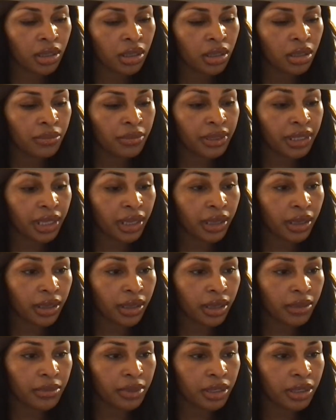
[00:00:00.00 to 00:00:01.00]
yeah,
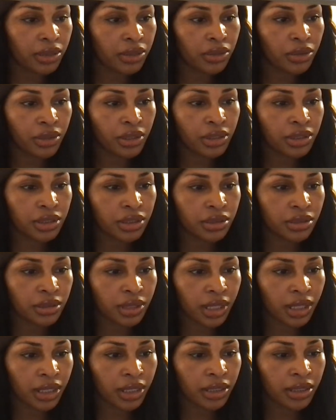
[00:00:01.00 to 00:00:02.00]
I mean, you could do
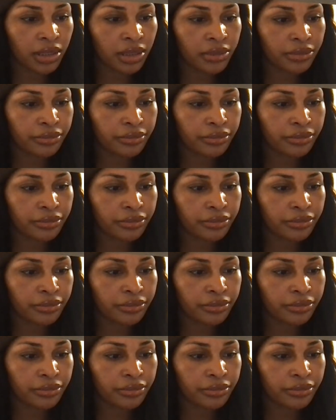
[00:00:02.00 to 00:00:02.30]
like